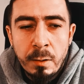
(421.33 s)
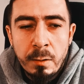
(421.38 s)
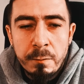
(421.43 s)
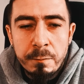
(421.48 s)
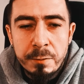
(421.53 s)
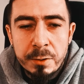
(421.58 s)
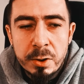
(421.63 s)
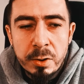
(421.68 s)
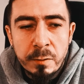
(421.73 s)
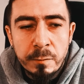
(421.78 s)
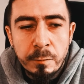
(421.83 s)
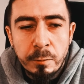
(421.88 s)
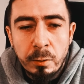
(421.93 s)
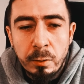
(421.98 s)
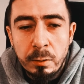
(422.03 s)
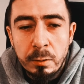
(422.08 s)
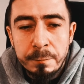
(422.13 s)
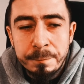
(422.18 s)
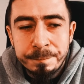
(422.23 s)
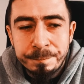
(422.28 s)
first of
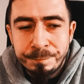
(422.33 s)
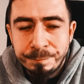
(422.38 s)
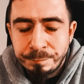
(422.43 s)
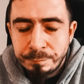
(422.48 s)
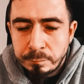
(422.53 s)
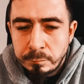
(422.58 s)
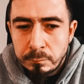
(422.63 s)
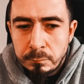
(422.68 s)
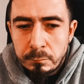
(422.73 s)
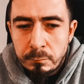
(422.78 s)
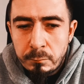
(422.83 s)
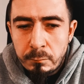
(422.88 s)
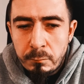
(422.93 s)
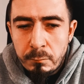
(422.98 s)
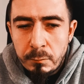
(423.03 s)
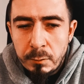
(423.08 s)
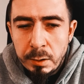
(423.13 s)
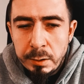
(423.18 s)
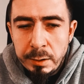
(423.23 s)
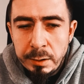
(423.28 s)
all,
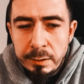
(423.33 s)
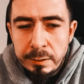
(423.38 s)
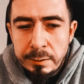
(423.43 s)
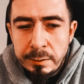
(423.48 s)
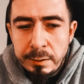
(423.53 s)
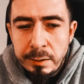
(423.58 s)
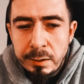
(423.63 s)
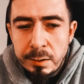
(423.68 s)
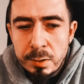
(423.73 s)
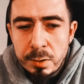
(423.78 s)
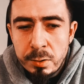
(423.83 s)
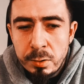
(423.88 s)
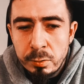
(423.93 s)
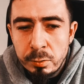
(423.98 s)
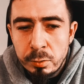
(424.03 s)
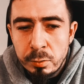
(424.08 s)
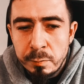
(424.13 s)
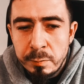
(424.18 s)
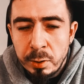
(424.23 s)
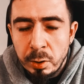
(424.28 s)
it leads you
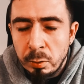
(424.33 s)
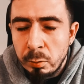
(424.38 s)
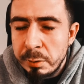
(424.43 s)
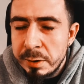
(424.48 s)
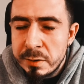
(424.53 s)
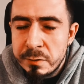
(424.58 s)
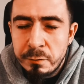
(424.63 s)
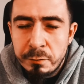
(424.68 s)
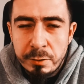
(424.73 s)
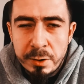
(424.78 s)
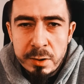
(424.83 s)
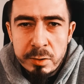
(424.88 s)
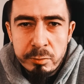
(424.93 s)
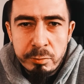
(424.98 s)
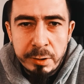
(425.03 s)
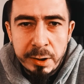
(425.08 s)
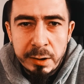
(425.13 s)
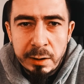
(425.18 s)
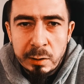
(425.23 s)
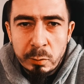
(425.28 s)
to be always
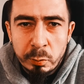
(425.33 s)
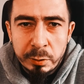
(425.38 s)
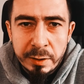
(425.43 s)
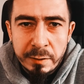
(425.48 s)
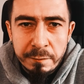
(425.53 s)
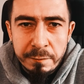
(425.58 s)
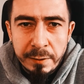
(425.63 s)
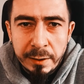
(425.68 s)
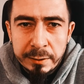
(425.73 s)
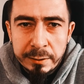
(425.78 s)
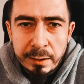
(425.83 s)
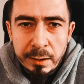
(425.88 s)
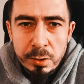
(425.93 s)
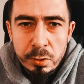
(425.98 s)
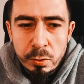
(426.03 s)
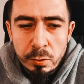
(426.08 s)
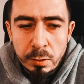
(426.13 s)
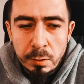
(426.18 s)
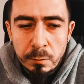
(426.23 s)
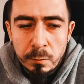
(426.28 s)
frustrated with the fact that
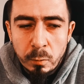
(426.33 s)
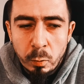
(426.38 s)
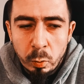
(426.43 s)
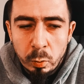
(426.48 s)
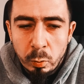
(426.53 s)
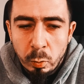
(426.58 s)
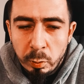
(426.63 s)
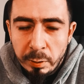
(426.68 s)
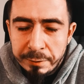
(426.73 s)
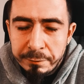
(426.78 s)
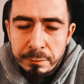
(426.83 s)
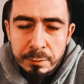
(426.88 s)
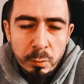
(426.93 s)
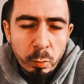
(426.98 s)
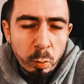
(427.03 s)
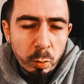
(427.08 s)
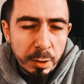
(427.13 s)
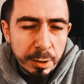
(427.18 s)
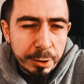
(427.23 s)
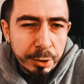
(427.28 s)
whatever
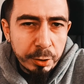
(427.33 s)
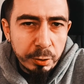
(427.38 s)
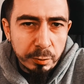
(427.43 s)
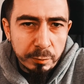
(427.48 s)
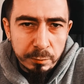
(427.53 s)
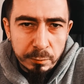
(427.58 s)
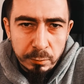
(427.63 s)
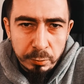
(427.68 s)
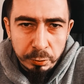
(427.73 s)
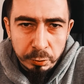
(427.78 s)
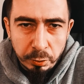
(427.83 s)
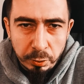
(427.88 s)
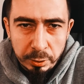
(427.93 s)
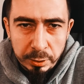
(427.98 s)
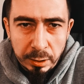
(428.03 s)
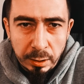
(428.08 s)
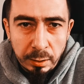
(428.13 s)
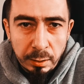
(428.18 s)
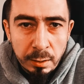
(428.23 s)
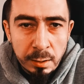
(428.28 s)
work you're
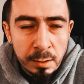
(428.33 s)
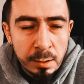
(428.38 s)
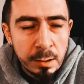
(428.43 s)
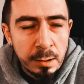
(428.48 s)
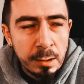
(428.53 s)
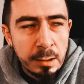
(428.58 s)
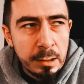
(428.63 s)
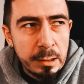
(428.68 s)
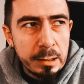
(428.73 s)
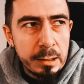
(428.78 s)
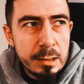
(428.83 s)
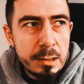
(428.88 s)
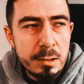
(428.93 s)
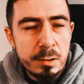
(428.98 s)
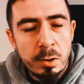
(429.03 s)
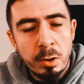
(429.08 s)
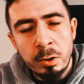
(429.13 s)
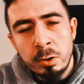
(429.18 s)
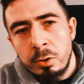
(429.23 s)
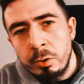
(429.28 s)
done is
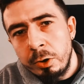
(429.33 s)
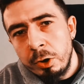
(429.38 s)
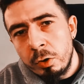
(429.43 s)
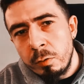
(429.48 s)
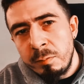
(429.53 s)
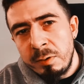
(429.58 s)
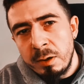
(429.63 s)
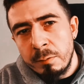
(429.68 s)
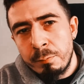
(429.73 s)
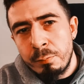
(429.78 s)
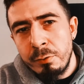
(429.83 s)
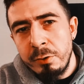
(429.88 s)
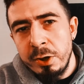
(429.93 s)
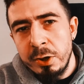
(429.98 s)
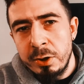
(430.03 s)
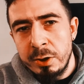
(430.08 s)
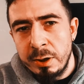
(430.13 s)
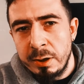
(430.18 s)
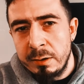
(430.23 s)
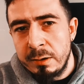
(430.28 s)
not going to be
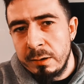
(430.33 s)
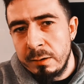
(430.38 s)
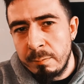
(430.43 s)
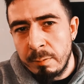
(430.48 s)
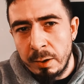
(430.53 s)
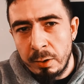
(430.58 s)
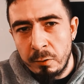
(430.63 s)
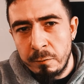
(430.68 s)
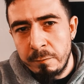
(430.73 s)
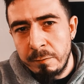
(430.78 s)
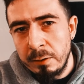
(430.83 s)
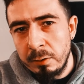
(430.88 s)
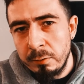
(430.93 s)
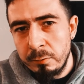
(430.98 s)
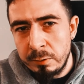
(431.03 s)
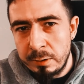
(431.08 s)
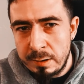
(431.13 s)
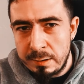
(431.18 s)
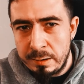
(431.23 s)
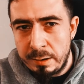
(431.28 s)
appreciated by your fellow
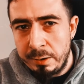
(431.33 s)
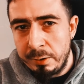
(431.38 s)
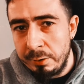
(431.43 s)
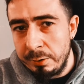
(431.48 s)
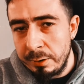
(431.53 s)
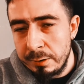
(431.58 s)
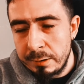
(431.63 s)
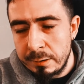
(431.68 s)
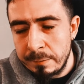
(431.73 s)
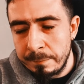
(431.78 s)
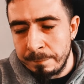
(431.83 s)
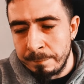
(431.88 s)
designers.